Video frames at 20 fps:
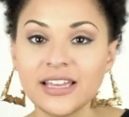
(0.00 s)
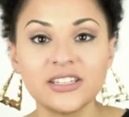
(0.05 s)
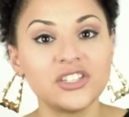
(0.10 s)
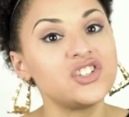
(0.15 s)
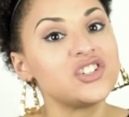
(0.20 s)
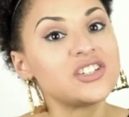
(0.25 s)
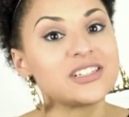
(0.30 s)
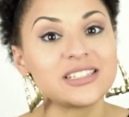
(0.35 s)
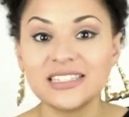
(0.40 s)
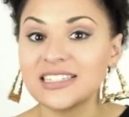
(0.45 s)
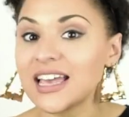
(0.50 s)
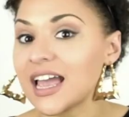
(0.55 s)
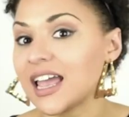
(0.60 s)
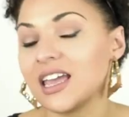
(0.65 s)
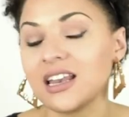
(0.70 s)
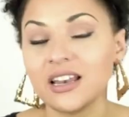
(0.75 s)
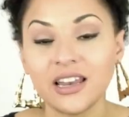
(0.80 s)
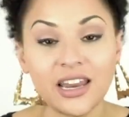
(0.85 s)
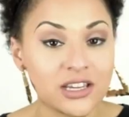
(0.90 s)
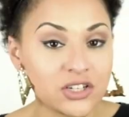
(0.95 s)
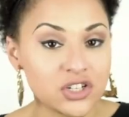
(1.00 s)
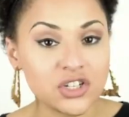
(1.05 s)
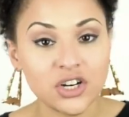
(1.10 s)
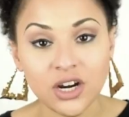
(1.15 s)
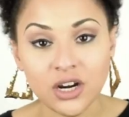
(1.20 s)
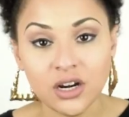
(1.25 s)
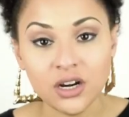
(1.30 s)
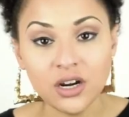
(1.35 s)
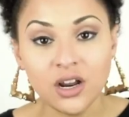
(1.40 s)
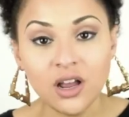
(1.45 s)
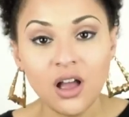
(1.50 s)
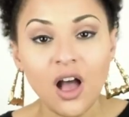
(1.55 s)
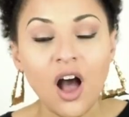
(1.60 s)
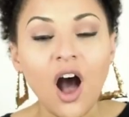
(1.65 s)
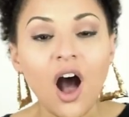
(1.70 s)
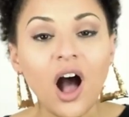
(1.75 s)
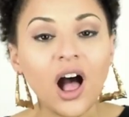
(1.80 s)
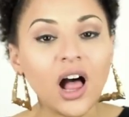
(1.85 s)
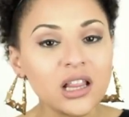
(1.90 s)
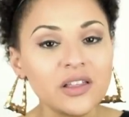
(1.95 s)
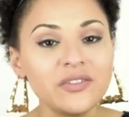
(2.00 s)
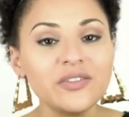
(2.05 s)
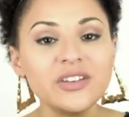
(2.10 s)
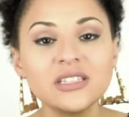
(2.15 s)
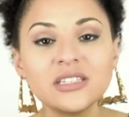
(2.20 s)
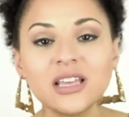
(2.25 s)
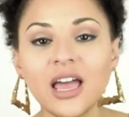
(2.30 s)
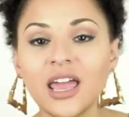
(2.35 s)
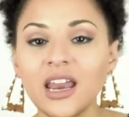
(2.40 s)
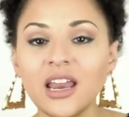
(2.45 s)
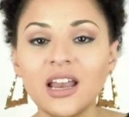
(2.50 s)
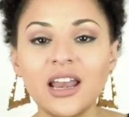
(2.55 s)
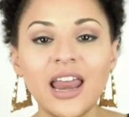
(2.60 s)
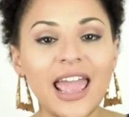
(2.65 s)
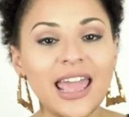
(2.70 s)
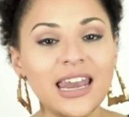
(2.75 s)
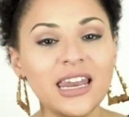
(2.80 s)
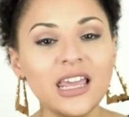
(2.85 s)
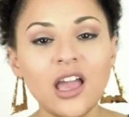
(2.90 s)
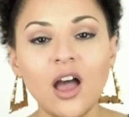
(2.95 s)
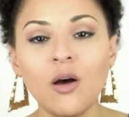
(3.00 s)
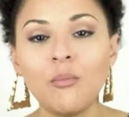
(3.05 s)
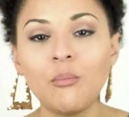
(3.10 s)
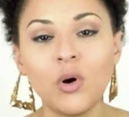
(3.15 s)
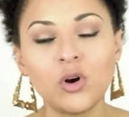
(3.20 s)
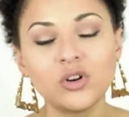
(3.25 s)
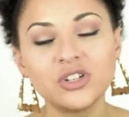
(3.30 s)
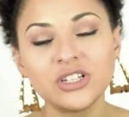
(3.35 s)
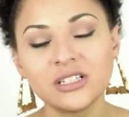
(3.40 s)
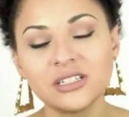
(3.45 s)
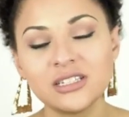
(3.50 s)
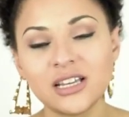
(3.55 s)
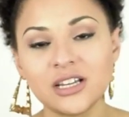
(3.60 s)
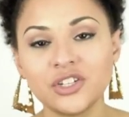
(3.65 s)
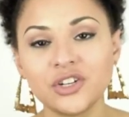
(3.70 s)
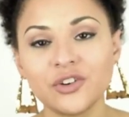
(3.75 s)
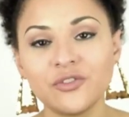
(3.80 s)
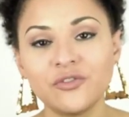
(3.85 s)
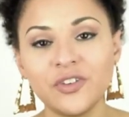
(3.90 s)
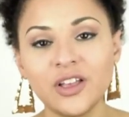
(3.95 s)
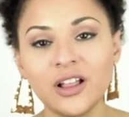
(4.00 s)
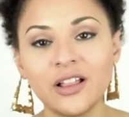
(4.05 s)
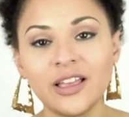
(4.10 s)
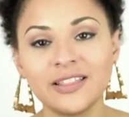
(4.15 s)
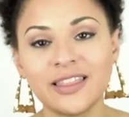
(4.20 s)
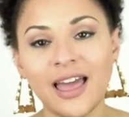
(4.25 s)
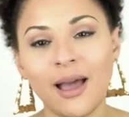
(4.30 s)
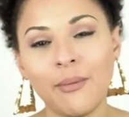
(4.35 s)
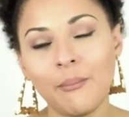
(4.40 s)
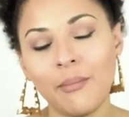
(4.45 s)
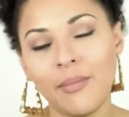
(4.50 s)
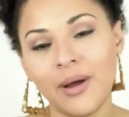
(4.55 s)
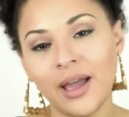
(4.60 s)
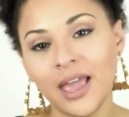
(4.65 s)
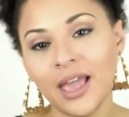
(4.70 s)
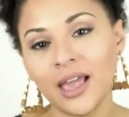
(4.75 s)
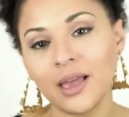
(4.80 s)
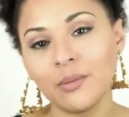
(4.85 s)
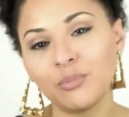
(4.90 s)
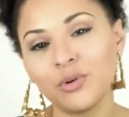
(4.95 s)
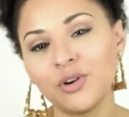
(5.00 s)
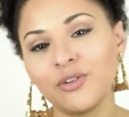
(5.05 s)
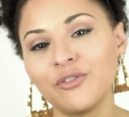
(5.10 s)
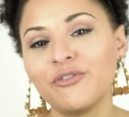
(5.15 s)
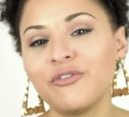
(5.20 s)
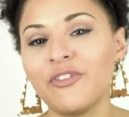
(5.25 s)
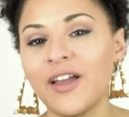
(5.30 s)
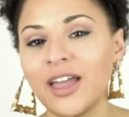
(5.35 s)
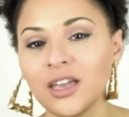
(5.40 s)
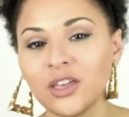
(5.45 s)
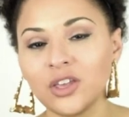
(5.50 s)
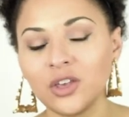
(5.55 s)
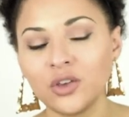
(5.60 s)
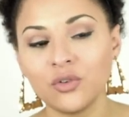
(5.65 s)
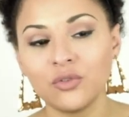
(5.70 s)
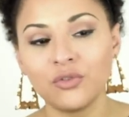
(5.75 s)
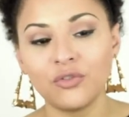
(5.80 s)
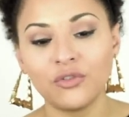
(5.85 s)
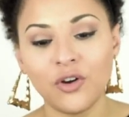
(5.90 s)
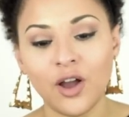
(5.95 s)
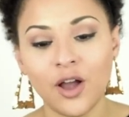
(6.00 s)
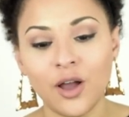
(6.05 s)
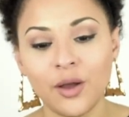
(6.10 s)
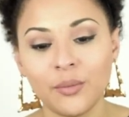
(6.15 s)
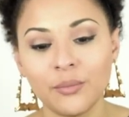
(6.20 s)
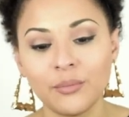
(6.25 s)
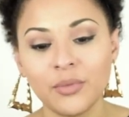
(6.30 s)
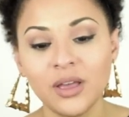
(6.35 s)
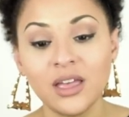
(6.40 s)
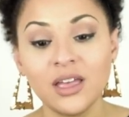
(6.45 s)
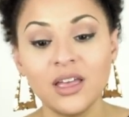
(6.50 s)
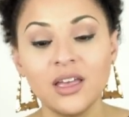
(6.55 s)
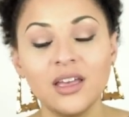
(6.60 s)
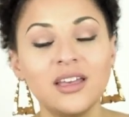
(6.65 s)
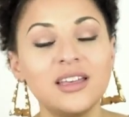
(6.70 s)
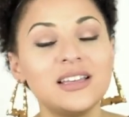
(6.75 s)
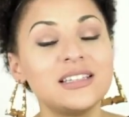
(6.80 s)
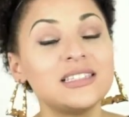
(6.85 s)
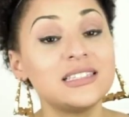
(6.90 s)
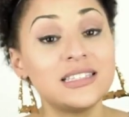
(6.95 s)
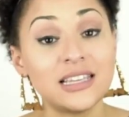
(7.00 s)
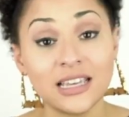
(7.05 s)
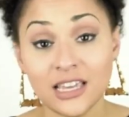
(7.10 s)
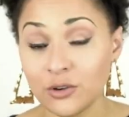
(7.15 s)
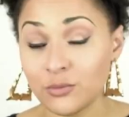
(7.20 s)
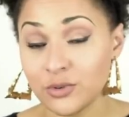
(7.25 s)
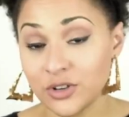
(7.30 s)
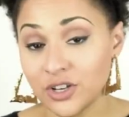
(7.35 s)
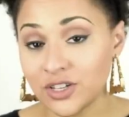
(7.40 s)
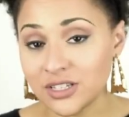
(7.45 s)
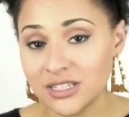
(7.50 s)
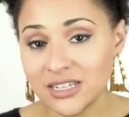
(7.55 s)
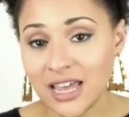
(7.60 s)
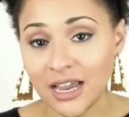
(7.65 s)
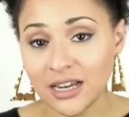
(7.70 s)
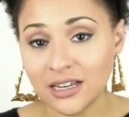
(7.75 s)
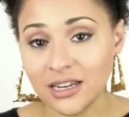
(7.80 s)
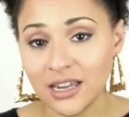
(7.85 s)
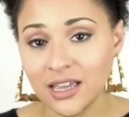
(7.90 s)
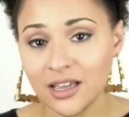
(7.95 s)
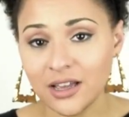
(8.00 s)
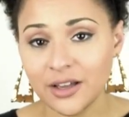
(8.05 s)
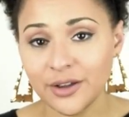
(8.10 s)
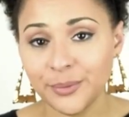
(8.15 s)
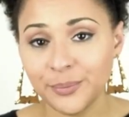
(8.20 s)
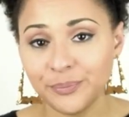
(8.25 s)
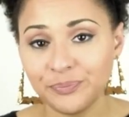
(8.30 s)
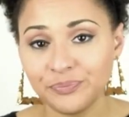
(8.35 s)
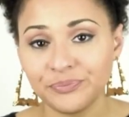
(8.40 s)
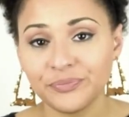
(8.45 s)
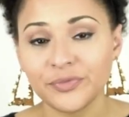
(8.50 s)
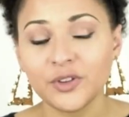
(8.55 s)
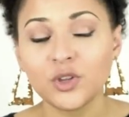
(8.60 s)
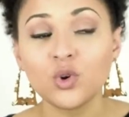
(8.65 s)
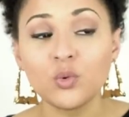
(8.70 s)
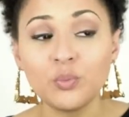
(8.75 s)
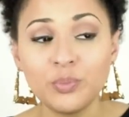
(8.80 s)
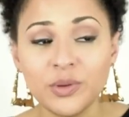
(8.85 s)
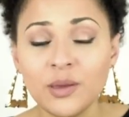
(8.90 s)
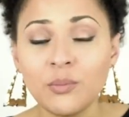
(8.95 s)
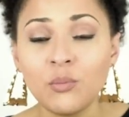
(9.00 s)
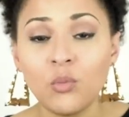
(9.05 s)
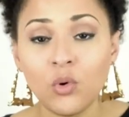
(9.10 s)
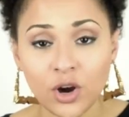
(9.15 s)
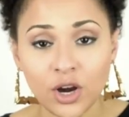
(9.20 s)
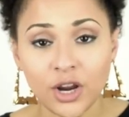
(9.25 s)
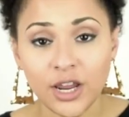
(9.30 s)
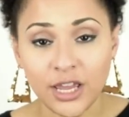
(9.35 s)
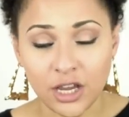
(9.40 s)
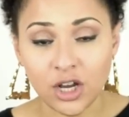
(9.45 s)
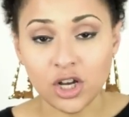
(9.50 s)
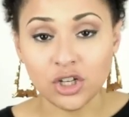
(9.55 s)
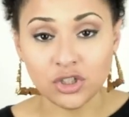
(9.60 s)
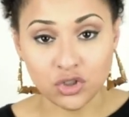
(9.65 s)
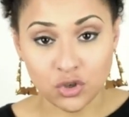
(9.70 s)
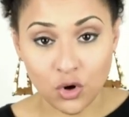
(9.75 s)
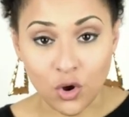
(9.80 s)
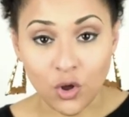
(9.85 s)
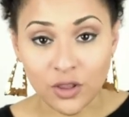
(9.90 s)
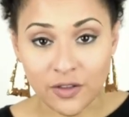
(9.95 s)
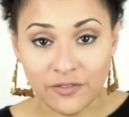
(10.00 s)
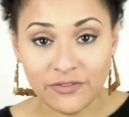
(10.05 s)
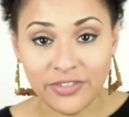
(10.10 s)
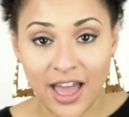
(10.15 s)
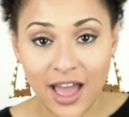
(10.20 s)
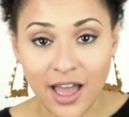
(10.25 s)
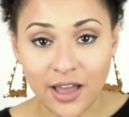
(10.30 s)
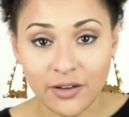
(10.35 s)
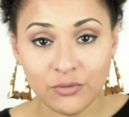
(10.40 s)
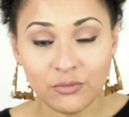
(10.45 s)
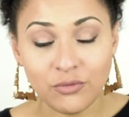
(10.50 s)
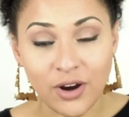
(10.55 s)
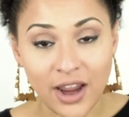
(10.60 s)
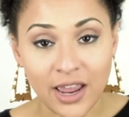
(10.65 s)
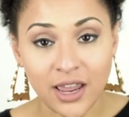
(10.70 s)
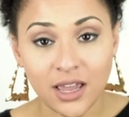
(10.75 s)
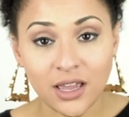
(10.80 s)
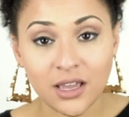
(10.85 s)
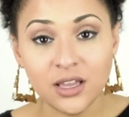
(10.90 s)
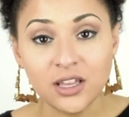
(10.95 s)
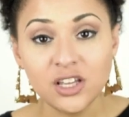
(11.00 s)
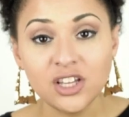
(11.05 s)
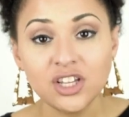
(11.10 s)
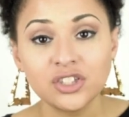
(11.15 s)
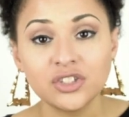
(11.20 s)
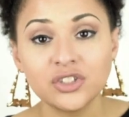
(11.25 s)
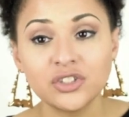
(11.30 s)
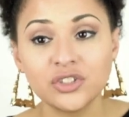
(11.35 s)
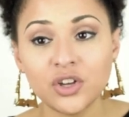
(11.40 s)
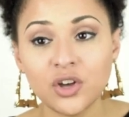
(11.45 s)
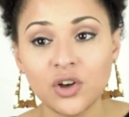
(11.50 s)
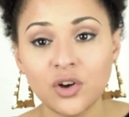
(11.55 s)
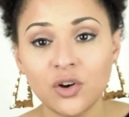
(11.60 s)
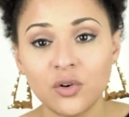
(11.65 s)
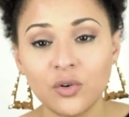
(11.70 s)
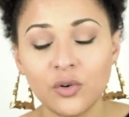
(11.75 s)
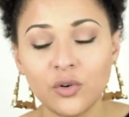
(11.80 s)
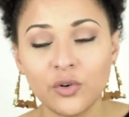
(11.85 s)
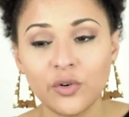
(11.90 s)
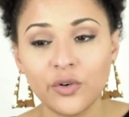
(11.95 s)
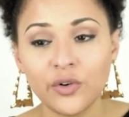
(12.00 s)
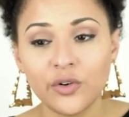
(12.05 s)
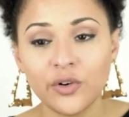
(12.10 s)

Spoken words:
it's just second nature, all of a sudden, any emotions that you're feeling that might prevent you from singing with good technique, you'll be more in control of that, right? So